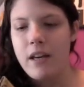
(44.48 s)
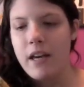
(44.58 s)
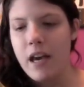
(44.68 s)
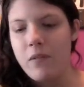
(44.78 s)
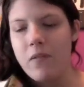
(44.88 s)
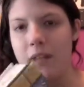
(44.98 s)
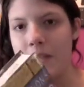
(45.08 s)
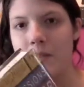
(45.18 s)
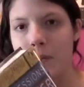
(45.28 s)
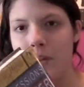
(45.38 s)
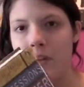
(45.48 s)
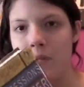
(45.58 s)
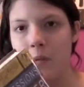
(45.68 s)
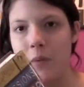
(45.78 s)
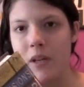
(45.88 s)
half of this book
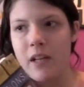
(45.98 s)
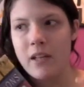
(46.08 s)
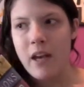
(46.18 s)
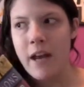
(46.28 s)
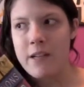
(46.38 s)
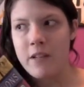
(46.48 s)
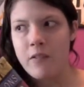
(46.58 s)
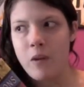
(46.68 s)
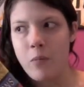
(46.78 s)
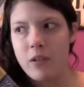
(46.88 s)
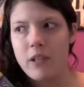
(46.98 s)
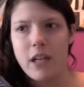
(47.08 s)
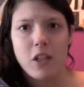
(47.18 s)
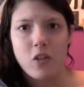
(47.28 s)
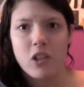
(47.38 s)
would be like the end of a book that
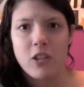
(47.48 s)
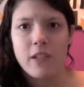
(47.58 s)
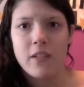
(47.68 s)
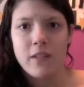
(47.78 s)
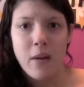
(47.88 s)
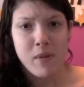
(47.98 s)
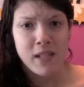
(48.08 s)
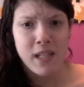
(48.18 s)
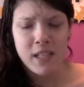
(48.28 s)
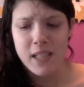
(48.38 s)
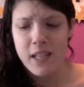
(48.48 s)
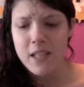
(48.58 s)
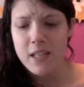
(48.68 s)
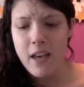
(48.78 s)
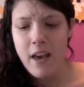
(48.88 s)
I usually read, if that makes any
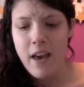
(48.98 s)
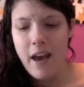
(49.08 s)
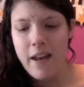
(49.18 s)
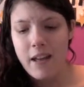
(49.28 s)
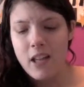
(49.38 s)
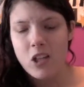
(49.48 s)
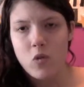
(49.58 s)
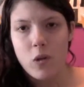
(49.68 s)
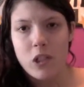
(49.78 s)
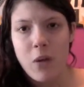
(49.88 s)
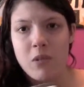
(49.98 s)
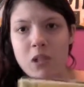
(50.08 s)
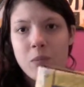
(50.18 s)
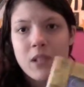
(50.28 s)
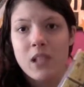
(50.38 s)
sense. And I like short
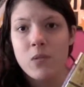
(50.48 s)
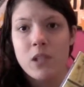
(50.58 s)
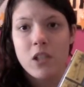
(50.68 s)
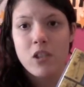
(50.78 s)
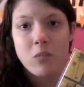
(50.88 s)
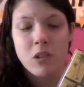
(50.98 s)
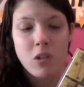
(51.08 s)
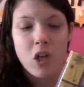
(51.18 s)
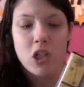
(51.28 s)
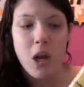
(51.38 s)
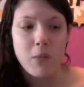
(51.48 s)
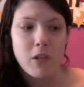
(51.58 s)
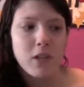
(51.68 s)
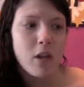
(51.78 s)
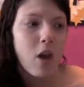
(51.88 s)
chapters, but this was extremely long
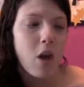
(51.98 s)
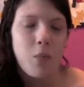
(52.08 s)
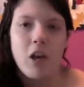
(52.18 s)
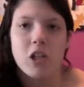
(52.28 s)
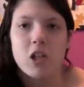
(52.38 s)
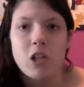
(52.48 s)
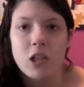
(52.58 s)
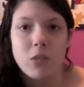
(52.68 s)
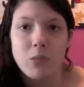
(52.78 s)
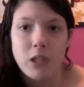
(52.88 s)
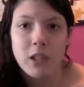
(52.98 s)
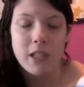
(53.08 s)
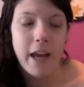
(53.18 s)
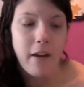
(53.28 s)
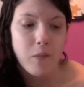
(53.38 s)
chapters, but I just couldn't put it
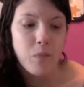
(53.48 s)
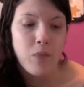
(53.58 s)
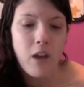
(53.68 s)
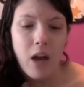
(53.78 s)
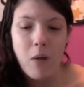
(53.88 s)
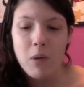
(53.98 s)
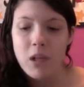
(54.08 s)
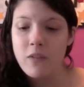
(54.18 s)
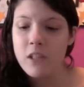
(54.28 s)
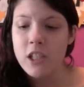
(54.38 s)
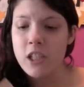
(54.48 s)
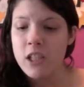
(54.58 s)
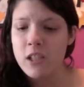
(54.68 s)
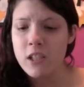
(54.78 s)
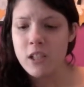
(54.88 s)
down. I'm going to read
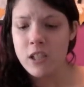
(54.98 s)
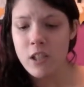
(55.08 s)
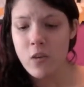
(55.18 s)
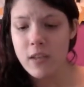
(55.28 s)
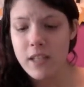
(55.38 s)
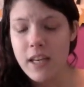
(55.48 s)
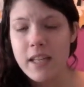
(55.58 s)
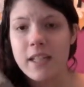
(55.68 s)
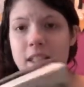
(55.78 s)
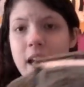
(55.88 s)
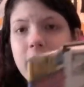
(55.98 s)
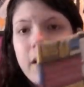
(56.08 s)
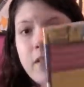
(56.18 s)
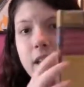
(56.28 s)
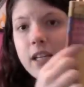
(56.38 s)
to you the inside
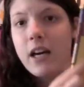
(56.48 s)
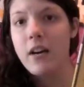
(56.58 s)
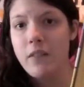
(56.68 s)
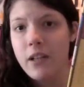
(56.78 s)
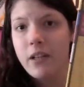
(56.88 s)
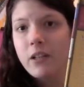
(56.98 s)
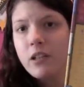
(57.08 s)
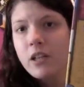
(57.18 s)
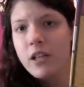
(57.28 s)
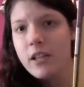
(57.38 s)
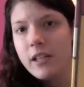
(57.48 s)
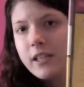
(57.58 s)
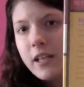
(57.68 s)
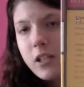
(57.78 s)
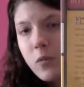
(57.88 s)
of the cover. It
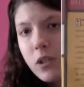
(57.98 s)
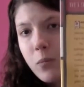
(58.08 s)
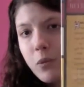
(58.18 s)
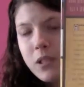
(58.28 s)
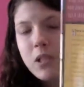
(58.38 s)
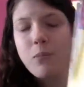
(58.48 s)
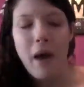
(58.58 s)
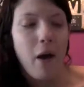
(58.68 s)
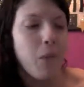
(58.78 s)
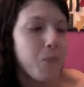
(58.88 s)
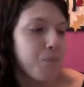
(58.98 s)
tells you what the book's about.